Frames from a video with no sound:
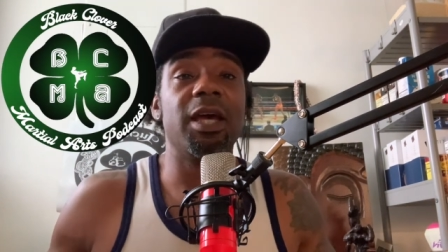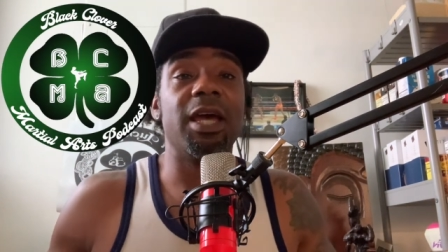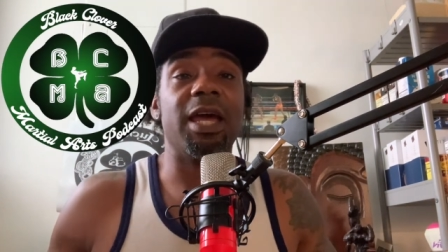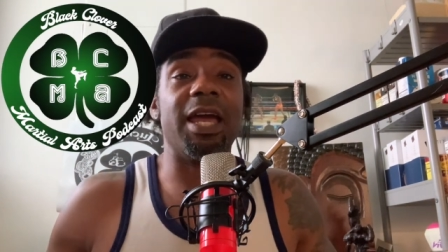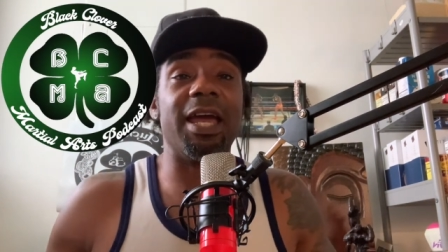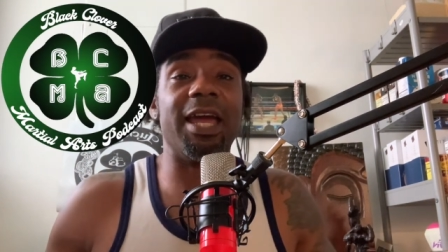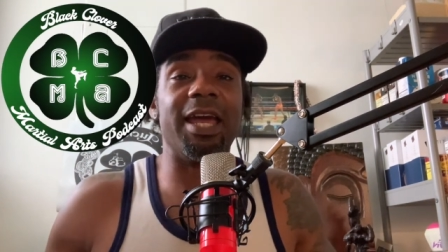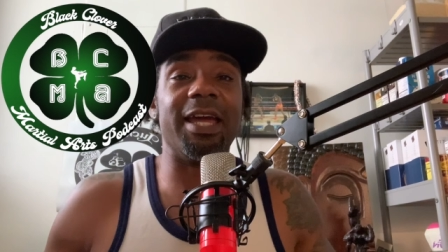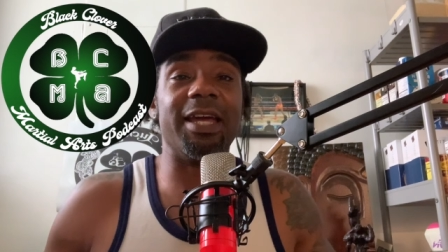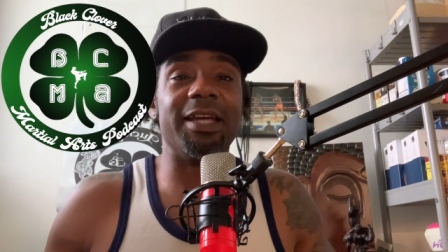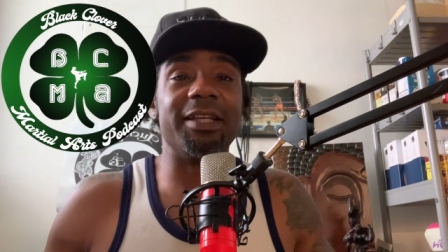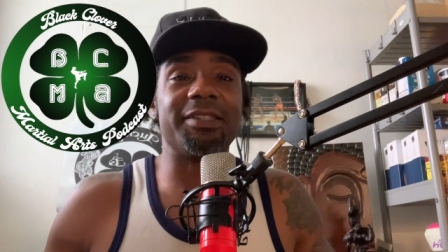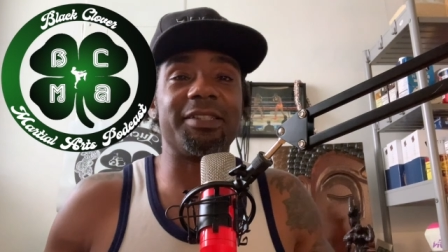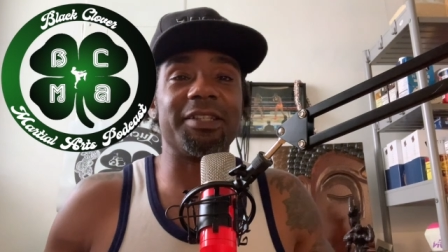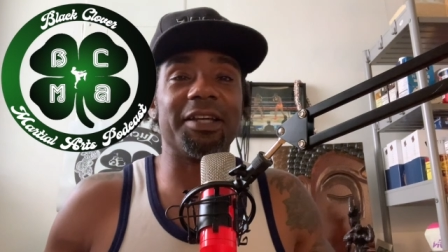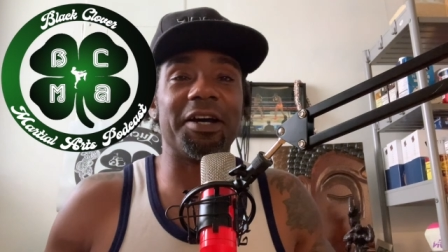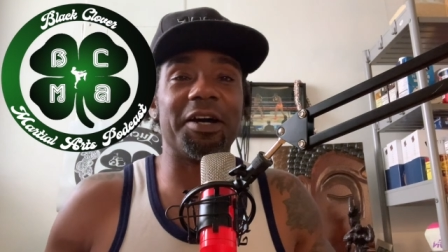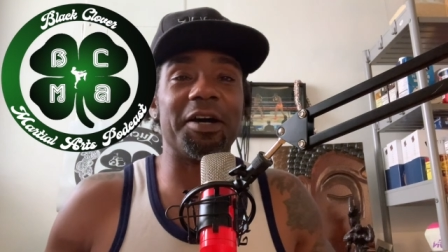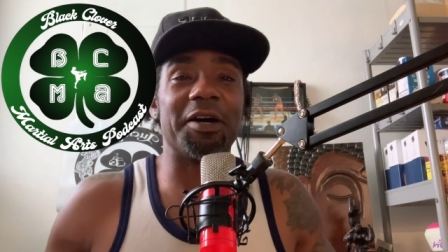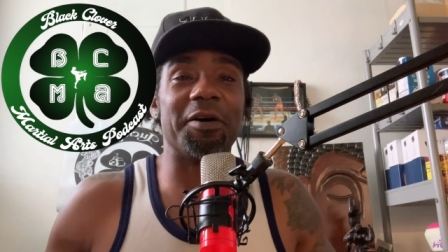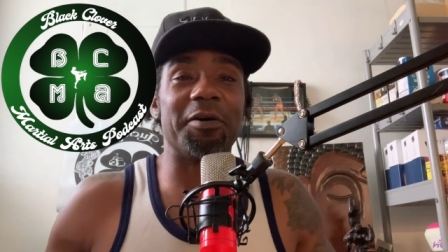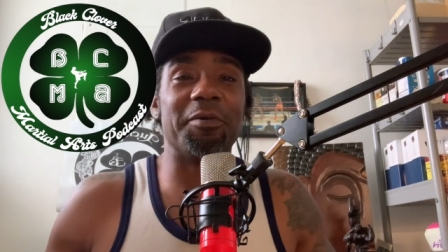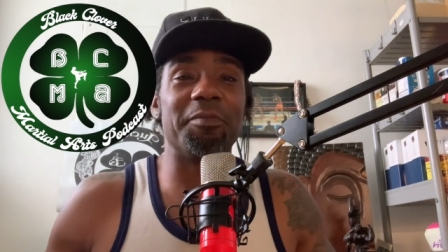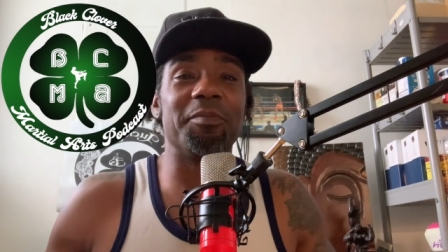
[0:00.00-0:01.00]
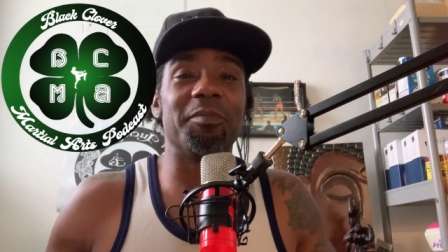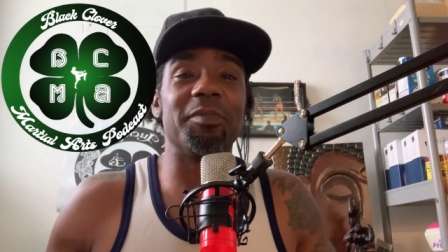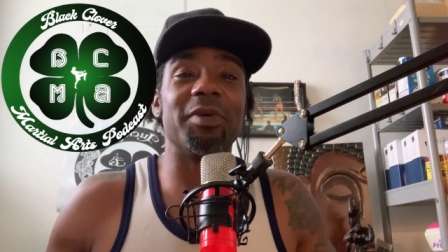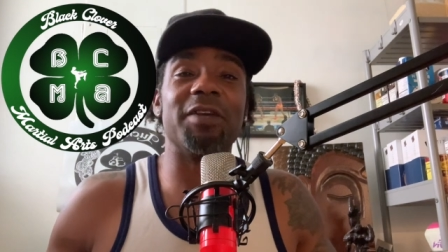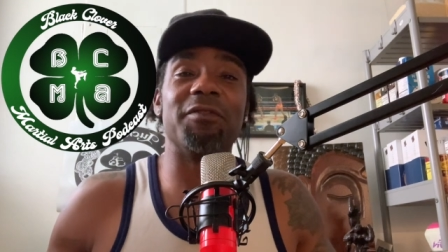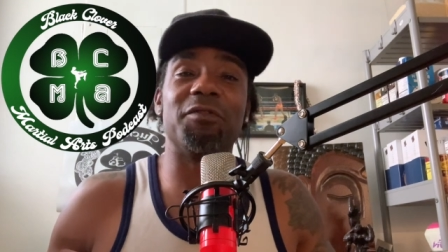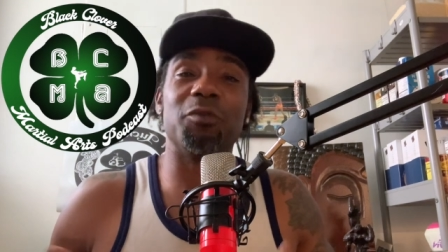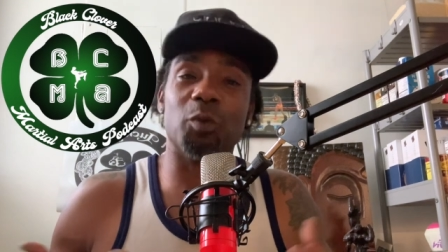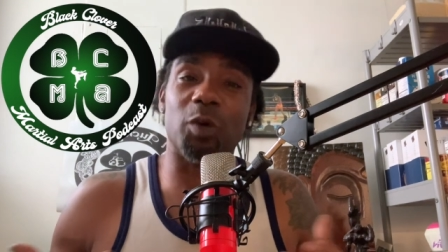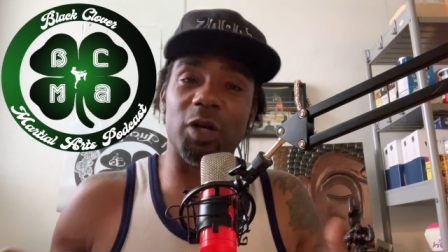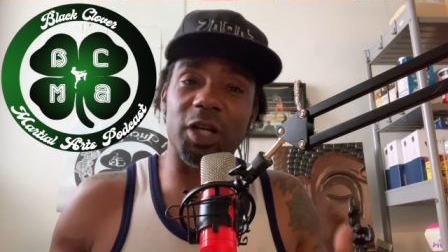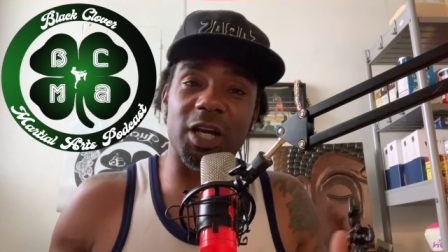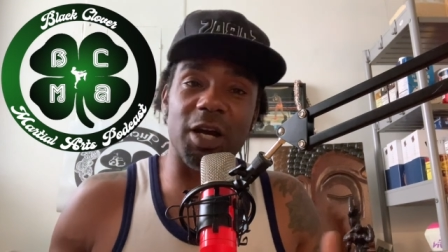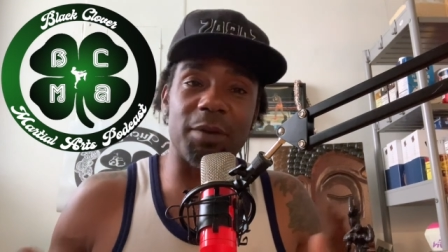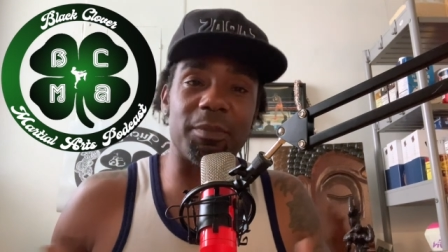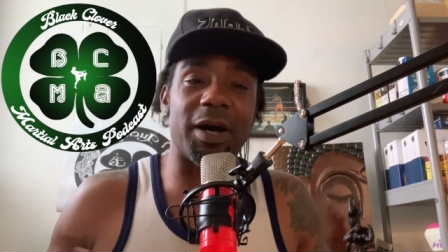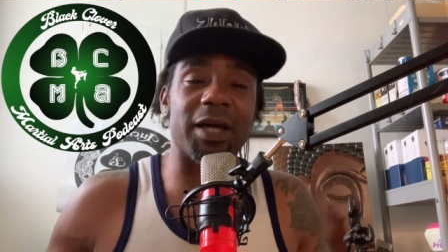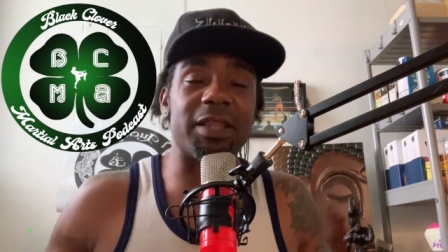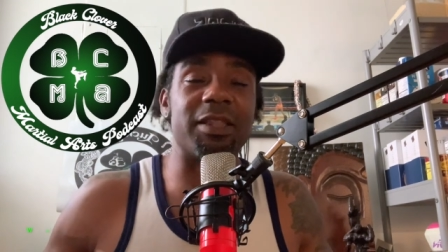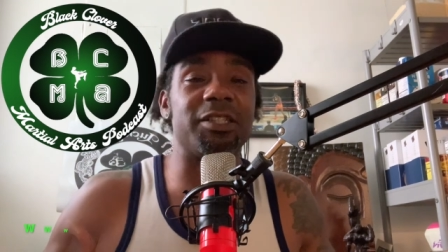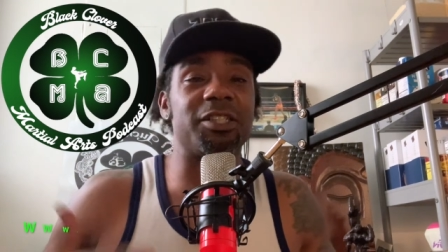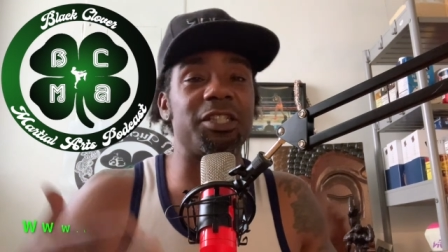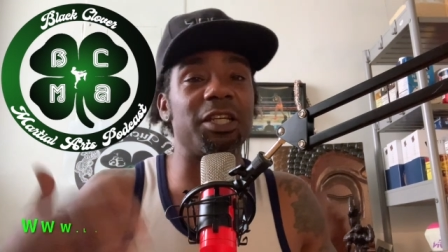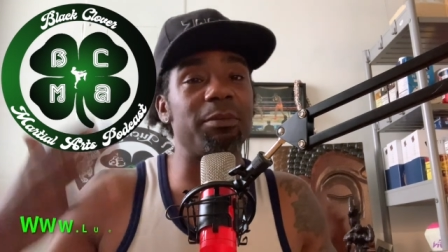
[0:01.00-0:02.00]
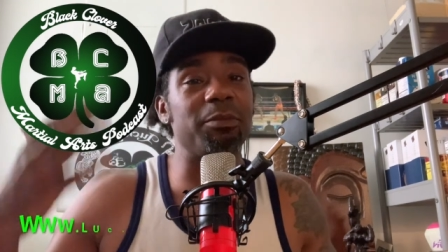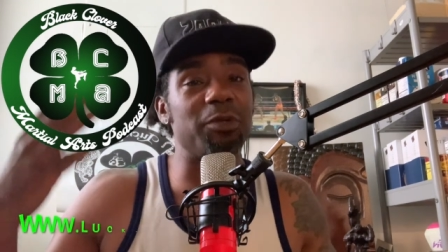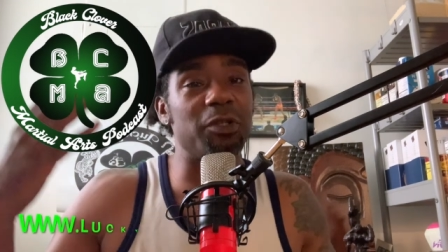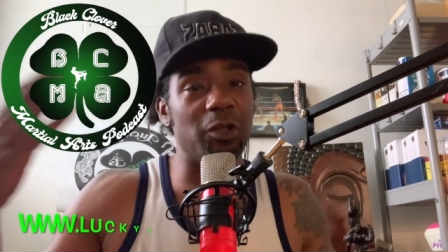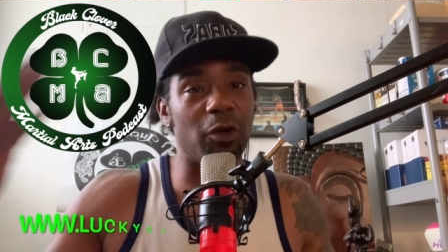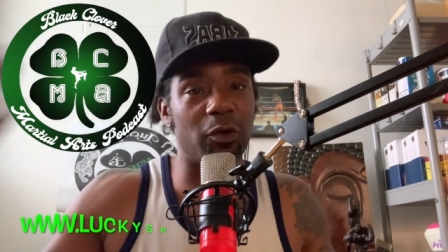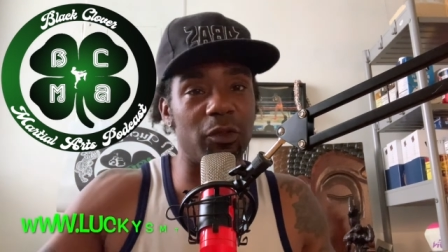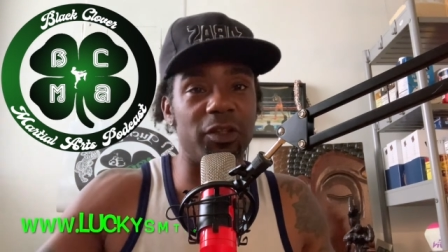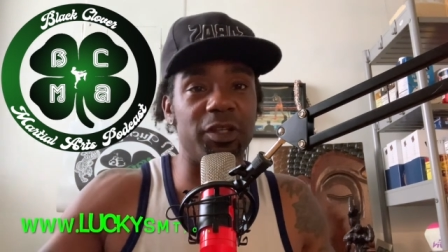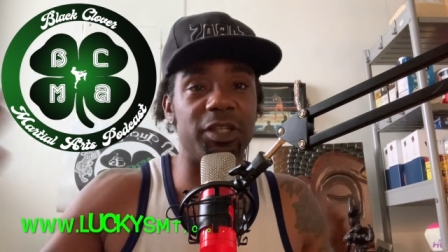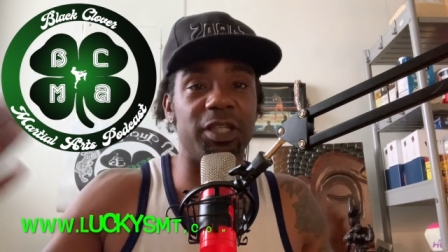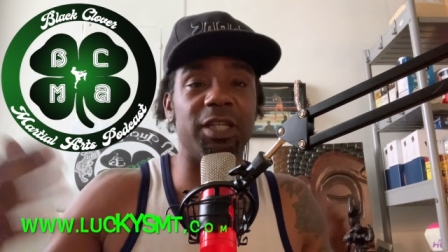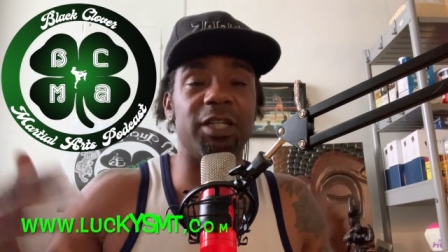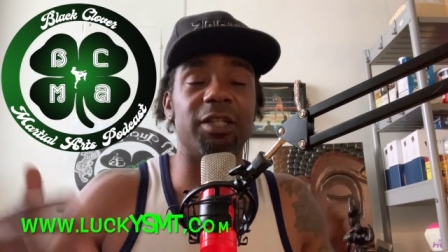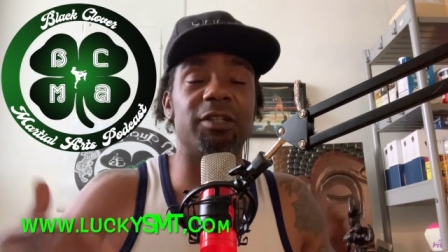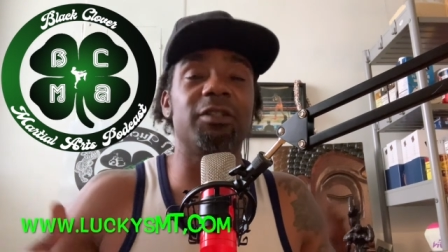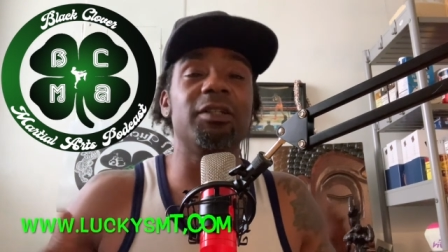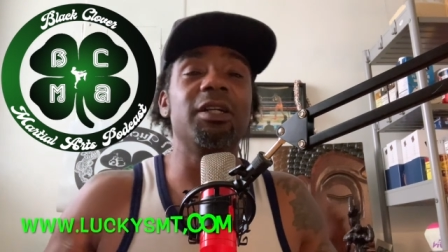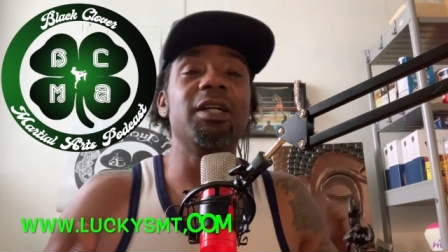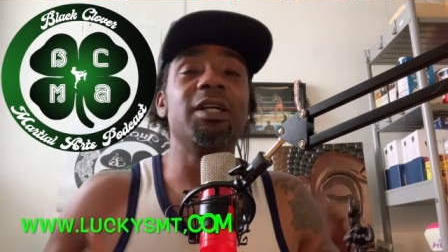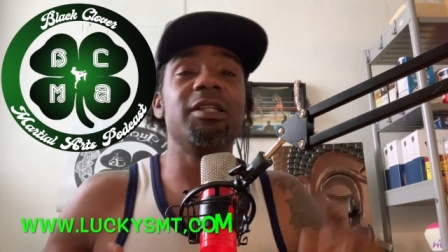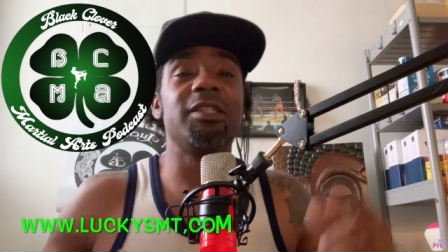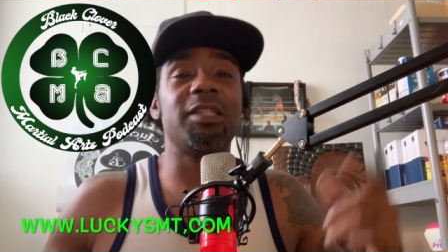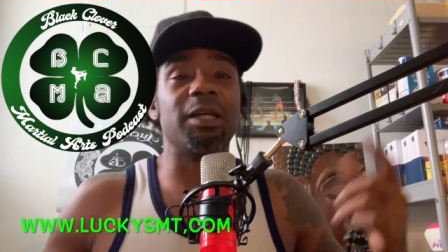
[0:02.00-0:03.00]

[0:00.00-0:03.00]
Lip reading: And if you want to come by the gym, you know the deal,